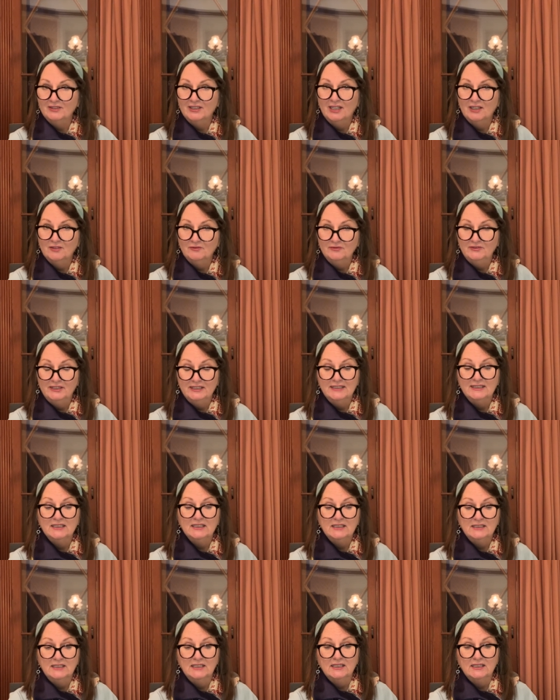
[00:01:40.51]
of the,
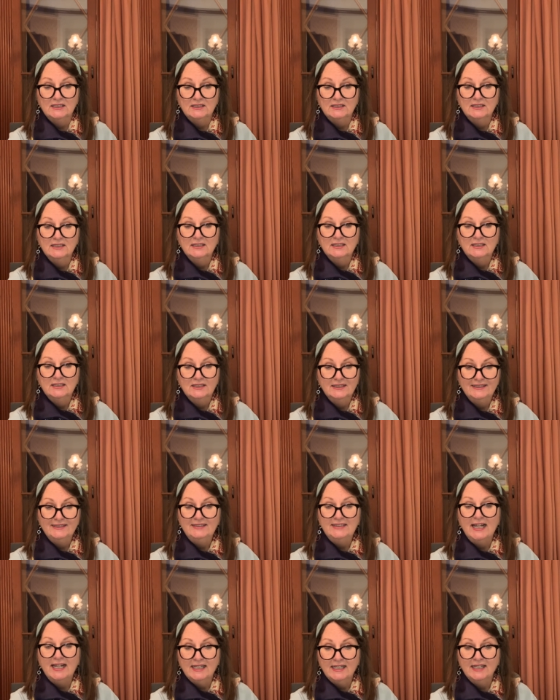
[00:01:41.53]
the
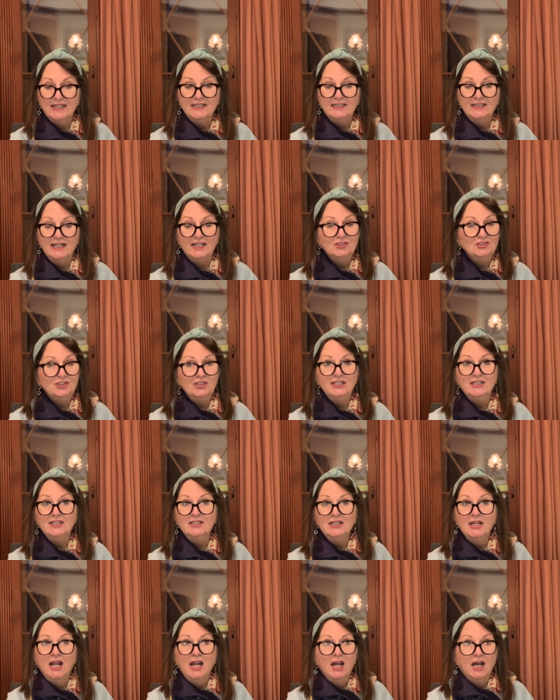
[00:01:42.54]
decade,
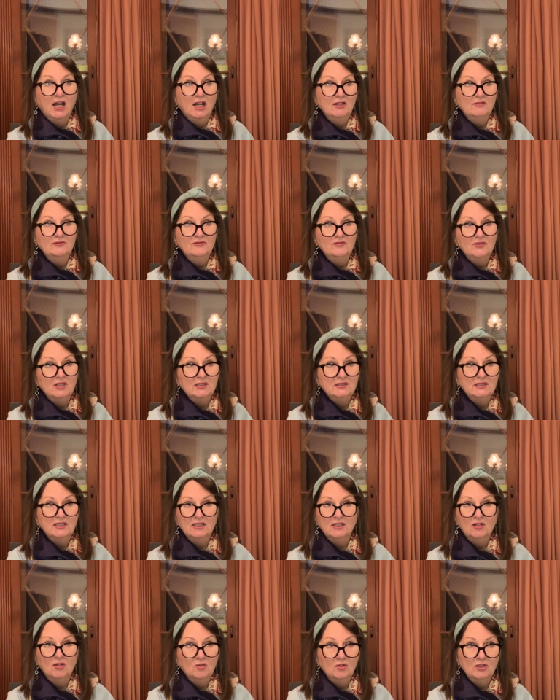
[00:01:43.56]
actually, of
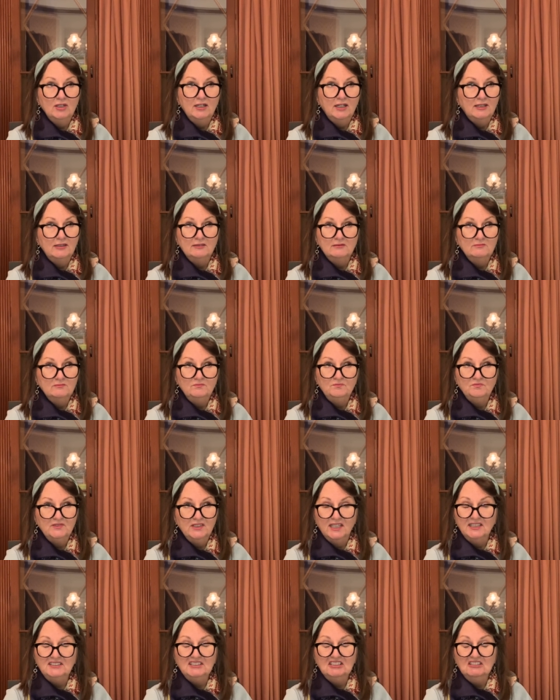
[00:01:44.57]
the whole uh,
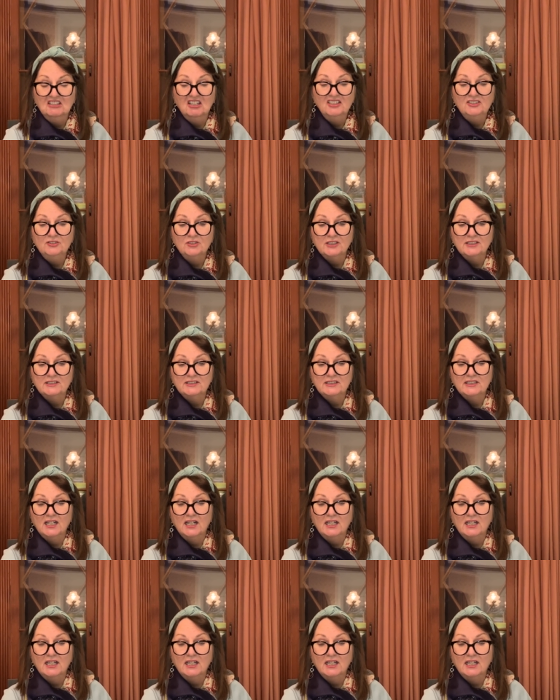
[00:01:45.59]
1900s.